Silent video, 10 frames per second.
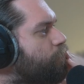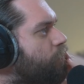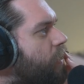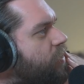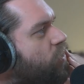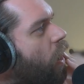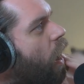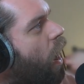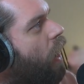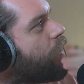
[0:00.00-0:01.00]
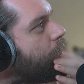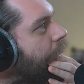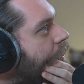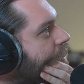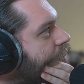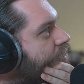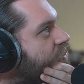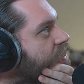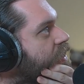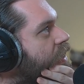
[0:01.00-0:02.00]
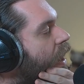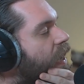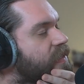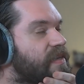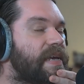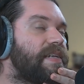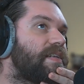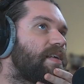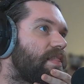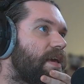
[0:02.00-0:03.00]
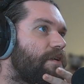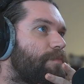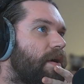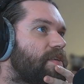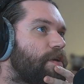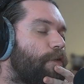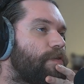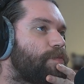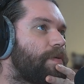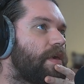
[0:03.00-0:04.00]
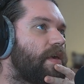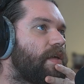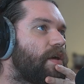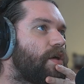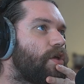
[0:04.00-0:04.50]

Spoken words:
it's odd because I tend to think of myself as being